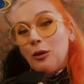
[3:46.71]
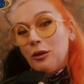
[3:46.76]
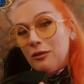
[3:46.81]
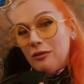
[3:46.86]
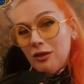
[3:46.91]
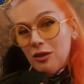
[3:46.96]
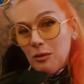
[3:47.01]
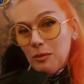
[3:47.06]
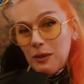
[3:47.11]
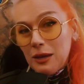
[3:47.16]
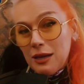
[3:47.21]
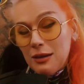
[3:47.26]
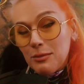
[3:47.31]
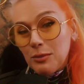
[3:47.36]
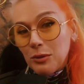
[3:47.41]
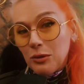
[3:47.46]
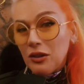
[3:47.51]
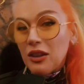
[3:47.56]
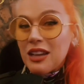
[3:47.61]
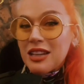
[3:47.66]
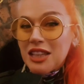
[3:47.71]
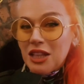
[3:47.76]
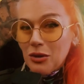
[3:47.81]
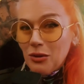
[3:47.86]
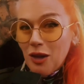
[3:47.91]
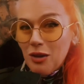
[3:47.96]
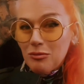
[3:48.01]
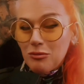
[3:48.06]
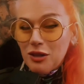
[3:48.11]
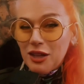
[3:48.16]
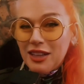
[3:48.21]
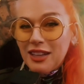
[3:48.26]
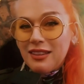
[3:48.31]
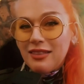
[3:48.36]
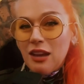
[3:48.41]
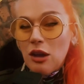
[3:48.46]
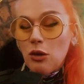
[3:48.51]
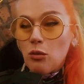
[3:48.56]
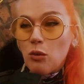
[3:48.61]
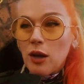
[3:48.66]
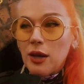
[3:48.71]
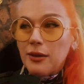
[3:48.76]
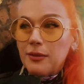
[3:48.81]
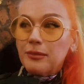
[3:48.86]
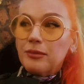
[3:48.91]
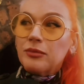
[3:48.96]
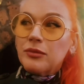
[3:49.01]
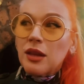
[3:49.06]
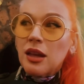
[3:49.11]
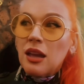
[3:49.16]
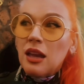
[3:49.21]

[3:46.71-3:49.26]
over the people. That's how I'm reading that one.